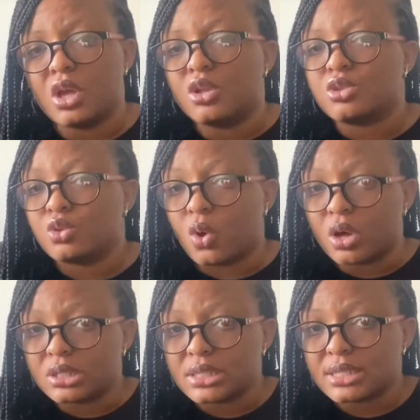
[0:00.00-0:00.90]
To
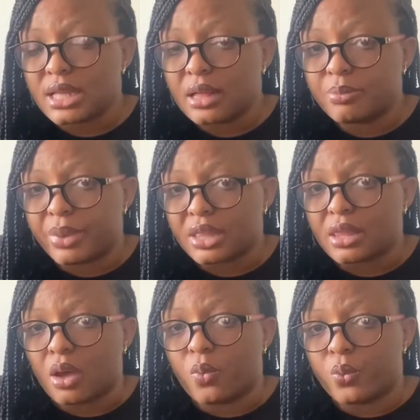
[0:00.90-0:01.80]
understand
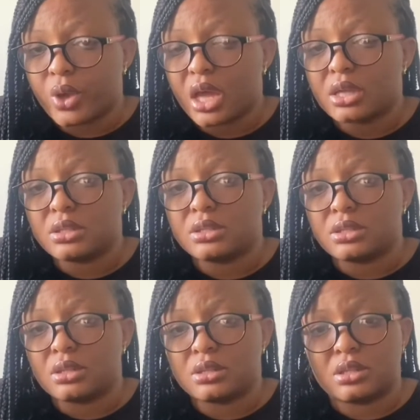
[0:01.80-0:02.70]
better where
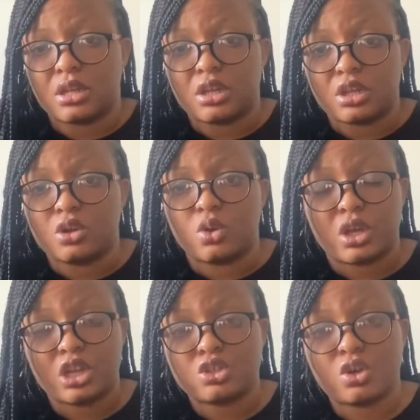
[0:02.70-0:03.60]
the
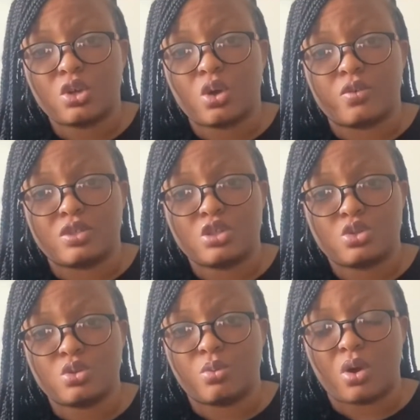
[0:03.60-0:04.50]
location of this
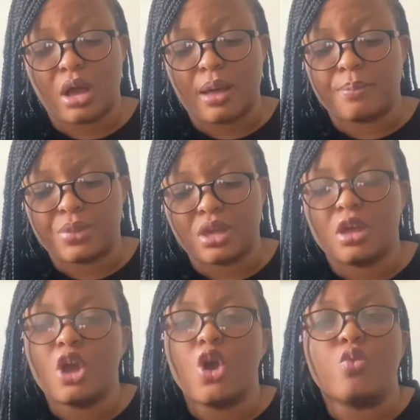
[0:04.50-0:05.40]
tumor can be,
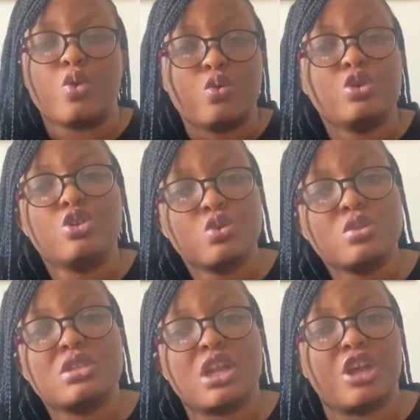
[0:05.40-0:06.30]
we will
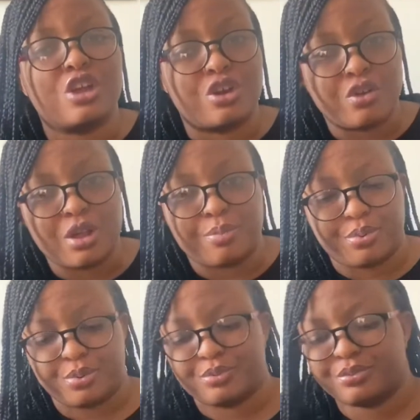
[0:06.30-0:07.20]
use a grape
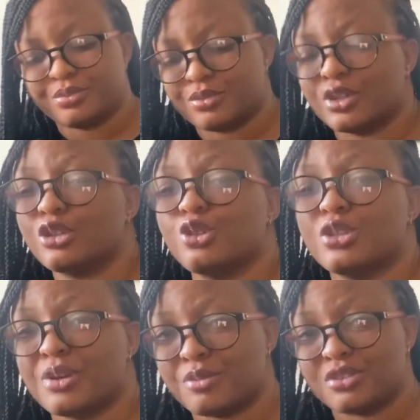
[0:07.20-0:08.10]
to
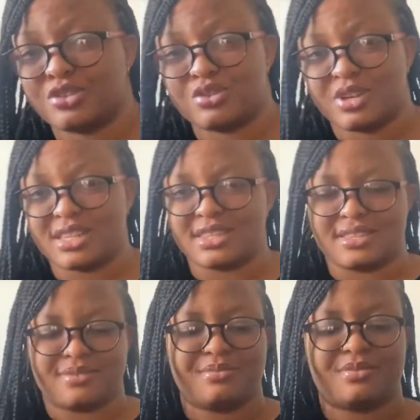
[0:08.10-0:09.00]
demonstrate.
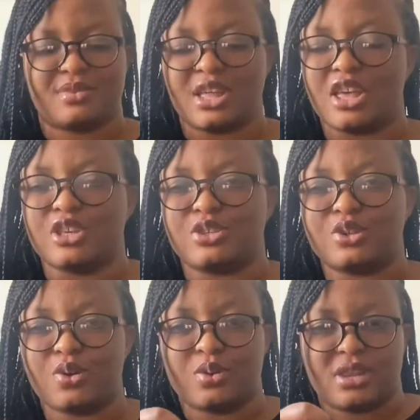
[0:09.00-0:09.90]

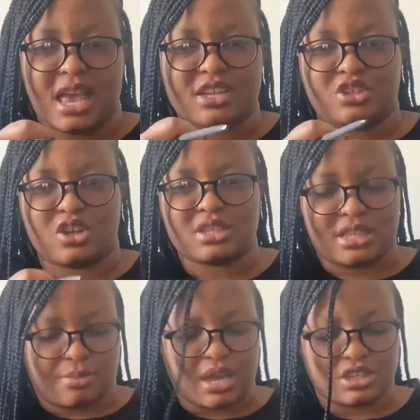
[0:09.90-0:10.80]
So let's just
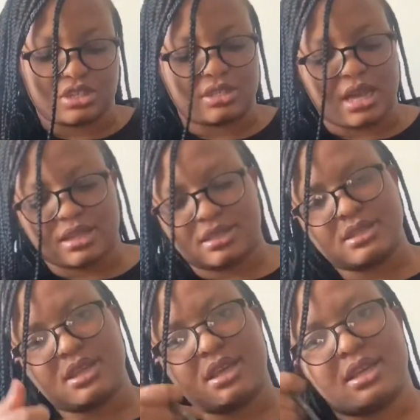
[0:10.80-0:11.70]
imagine that
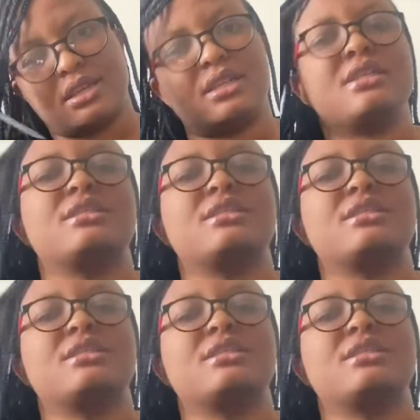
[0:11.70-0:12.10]
these